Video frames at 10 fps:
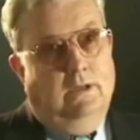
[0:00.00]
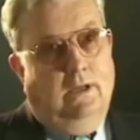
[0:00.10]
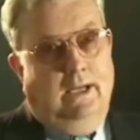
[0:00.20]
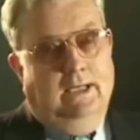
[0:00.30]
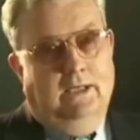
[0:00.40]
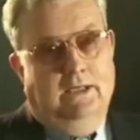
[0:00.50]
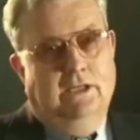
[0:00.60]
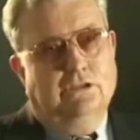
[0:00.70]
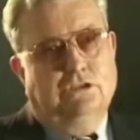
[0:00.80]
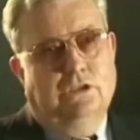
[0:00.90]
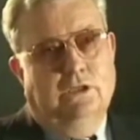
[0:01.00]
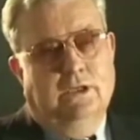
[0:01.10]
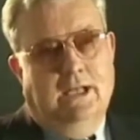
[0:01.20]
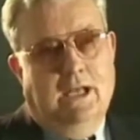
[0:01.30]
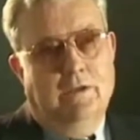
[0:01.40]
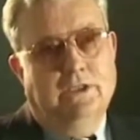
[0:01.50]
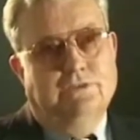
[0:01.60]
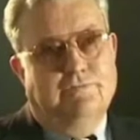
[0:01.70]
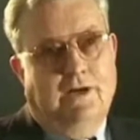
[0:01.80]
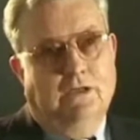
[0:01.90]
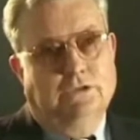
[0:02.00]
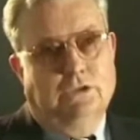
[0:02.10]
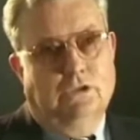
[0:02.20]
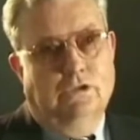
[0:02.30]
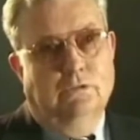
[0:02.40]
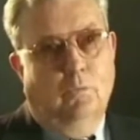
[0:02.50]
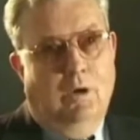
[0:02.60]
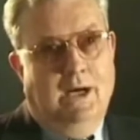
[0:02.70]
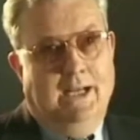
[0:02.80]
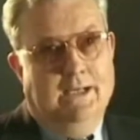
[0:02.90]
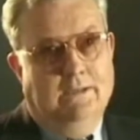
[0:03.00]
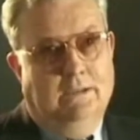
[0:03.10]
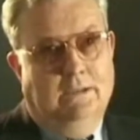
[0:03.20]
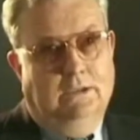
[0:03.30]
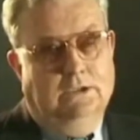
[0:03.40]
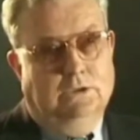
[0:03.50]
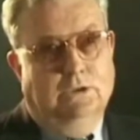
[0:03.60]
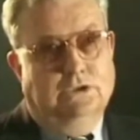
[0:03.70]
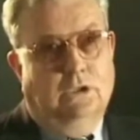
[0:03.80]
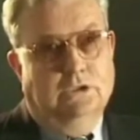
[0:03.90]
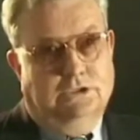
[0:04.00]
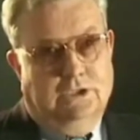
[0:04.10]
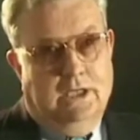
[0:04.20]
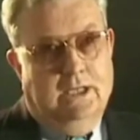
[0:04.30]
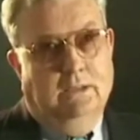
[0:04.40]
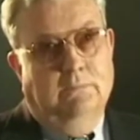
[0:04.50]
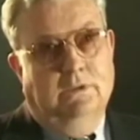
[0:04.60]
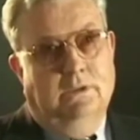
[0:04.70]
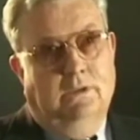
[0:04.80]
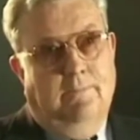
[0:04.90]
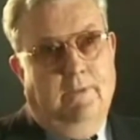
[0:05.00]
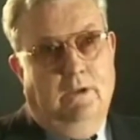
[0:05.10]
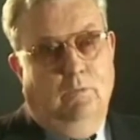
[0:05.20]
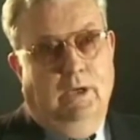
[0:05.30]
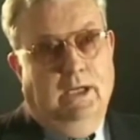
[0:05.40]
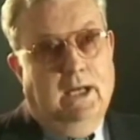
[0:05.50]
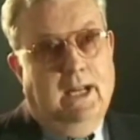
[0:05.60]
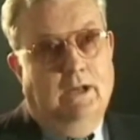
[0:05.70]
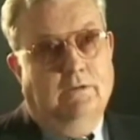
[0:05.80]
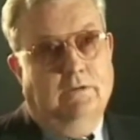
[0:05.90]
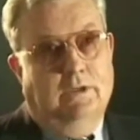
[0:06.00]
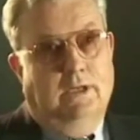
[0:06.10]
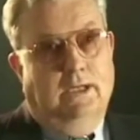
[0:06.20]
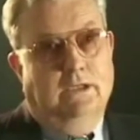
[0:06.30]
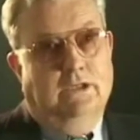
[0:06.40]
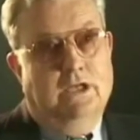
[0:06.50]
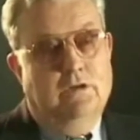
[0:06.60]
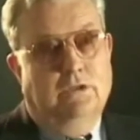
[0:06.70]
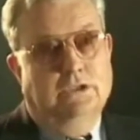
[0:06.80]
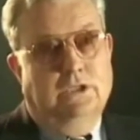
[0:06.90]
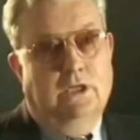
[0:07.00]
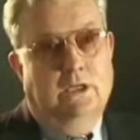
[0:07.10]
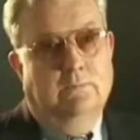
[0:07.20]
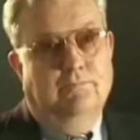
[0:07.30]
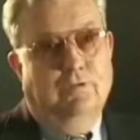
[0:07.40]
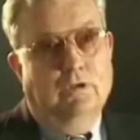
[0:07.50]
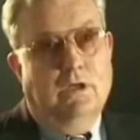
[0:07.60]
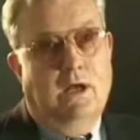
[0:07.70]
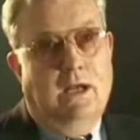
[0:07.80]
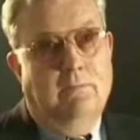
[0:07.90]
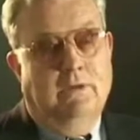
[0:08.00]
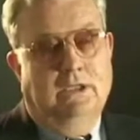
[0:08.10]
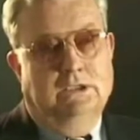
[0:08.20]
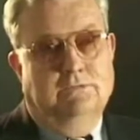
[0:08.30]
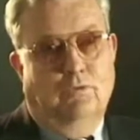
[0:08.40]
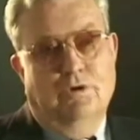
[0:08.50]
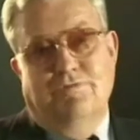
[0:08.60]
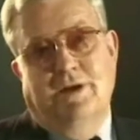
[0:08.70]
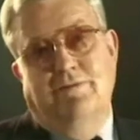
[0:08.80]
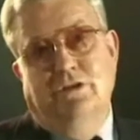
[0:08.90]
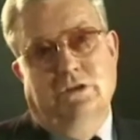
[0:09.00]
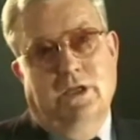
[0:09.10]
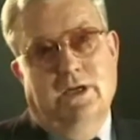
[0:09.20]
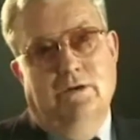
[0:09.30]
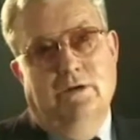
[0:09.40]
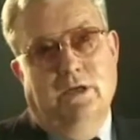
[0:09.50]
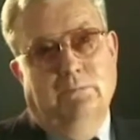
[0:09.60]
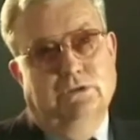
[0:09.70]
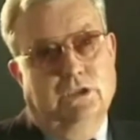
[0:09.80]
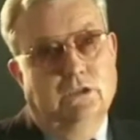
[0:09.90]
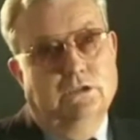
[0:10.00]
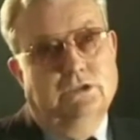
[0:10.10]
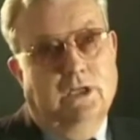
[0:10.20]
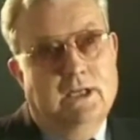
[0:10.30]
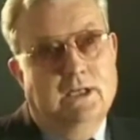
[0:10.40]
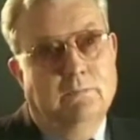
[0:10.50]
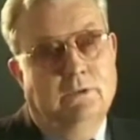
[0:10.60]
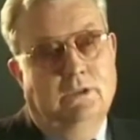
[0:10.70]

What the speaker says: I got interested in how these fires occurred and why, so I started studying them. When I got out, I continued to study them full time, and it's 45 years later, and I'm still studying them.